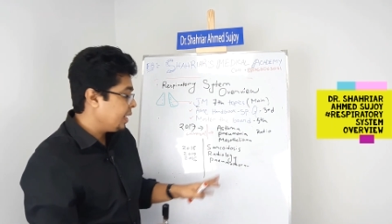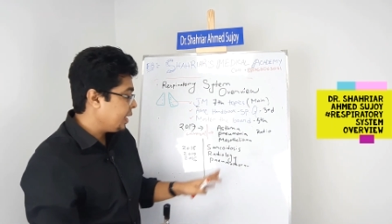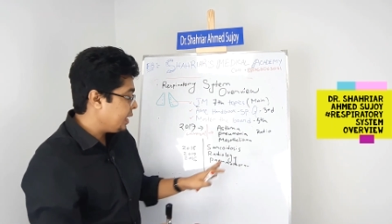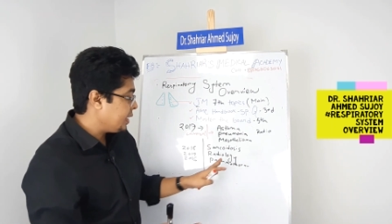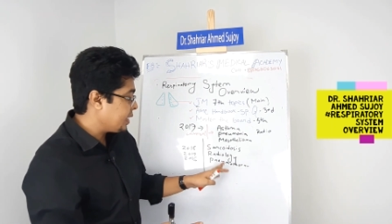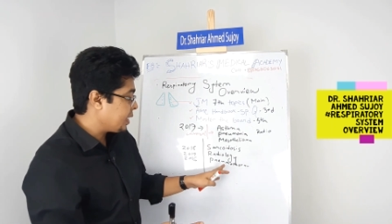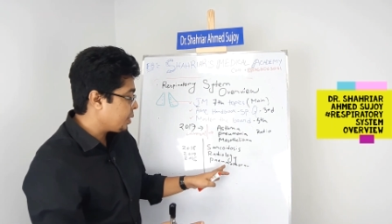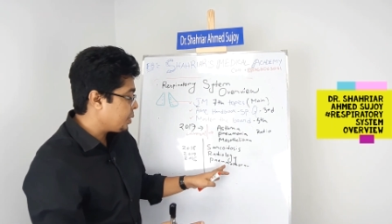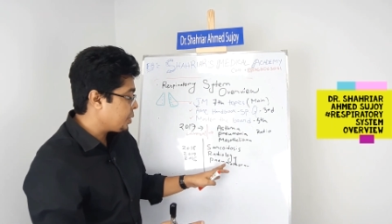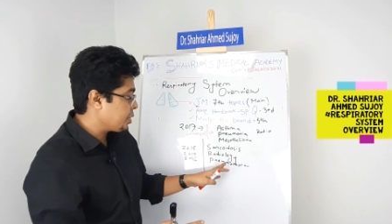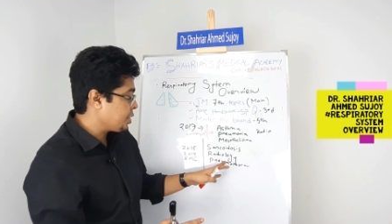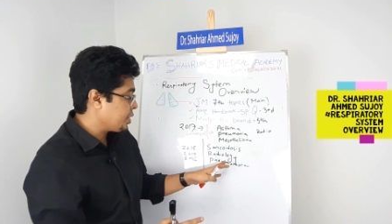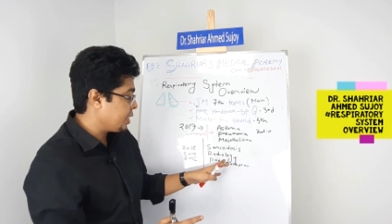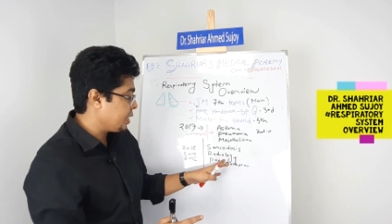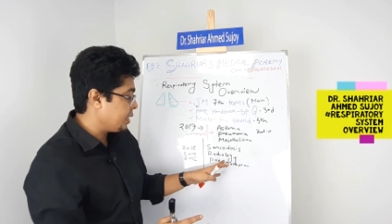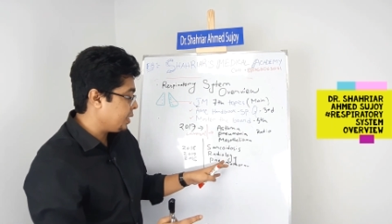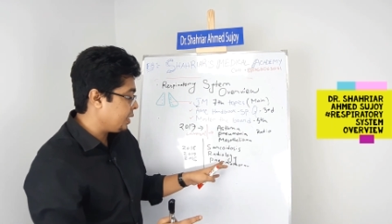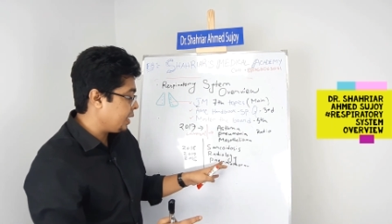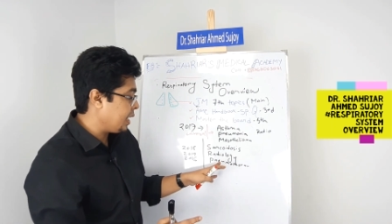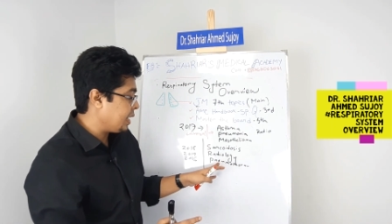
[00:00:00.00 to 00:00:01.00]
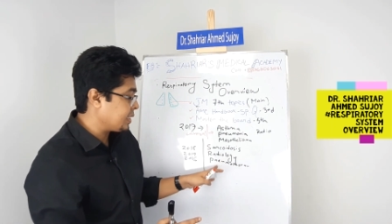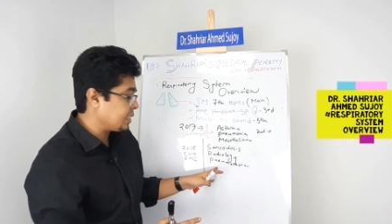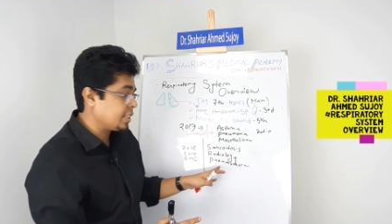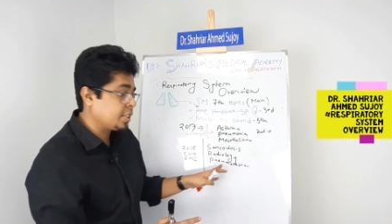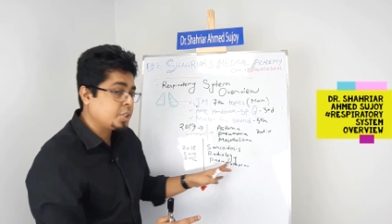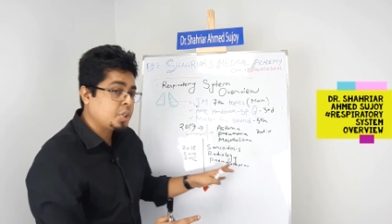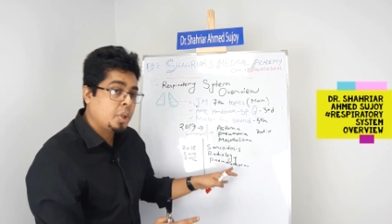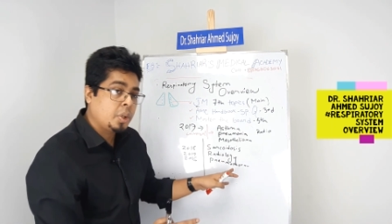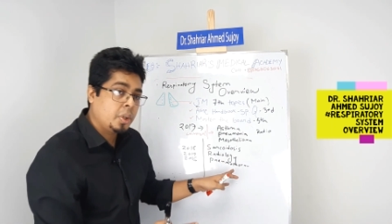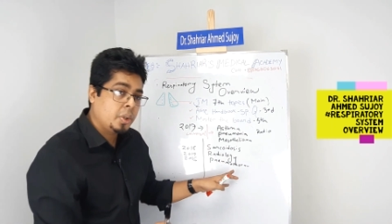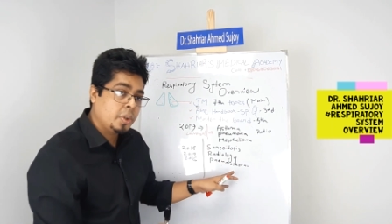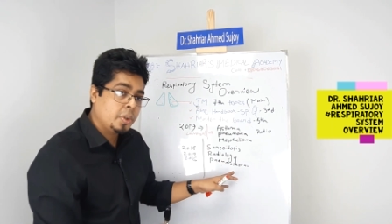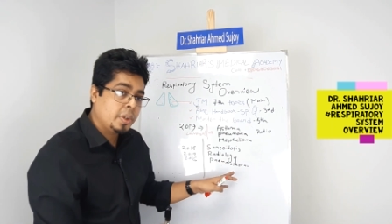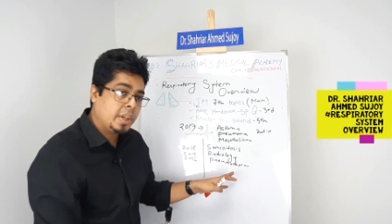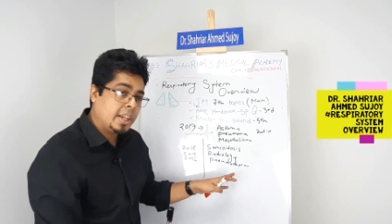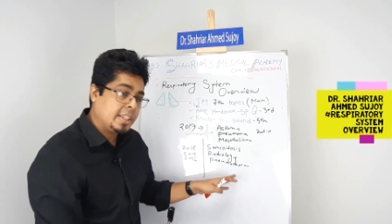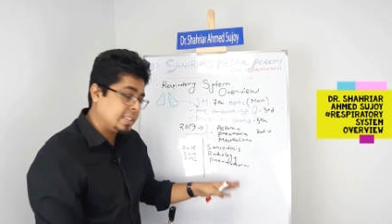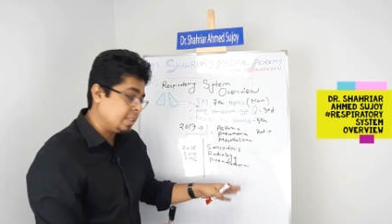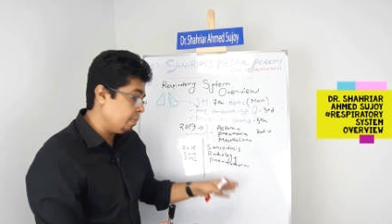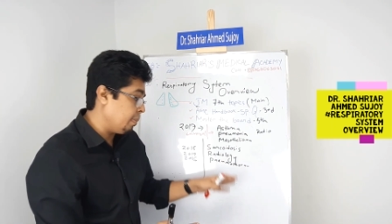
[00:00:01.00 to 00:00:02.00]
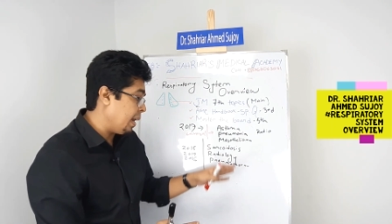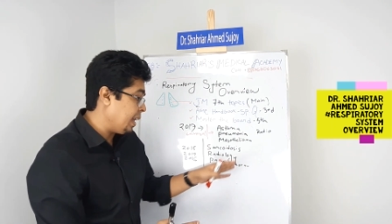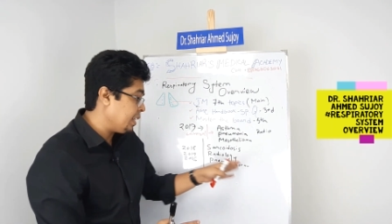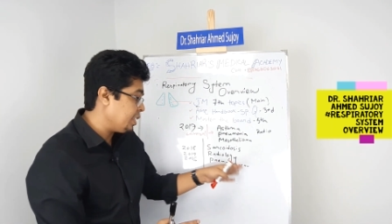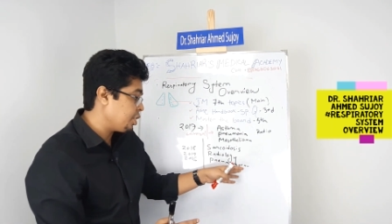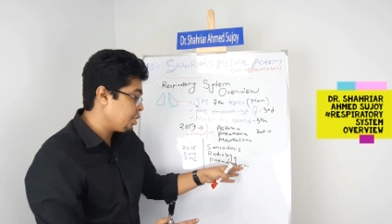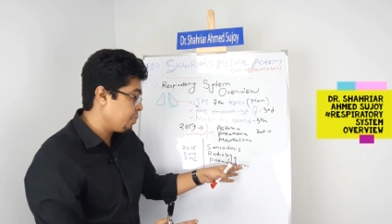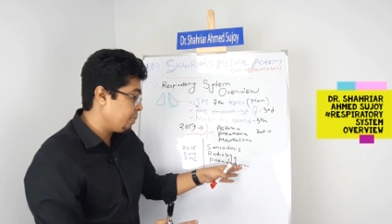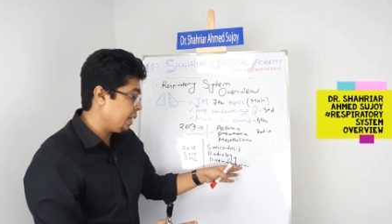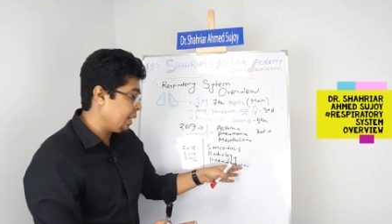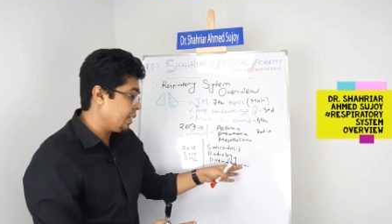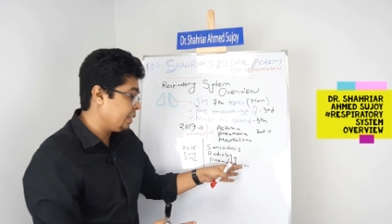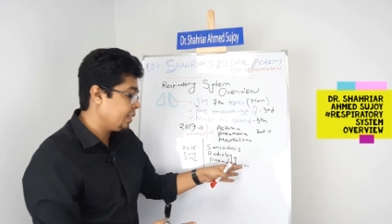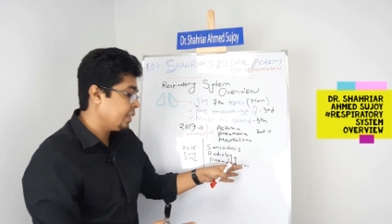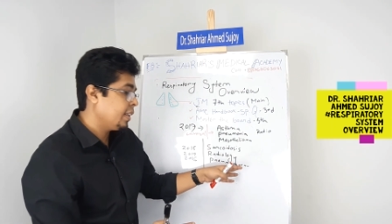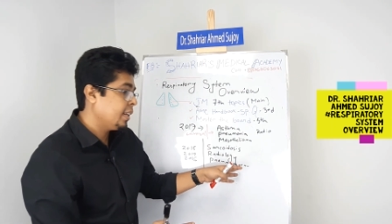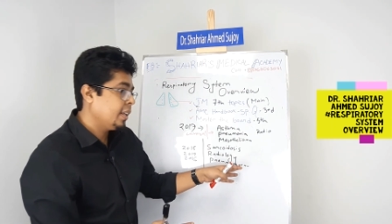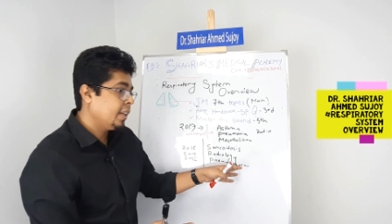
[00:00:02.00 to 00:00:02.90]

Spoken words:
in the question as a solo, as a management,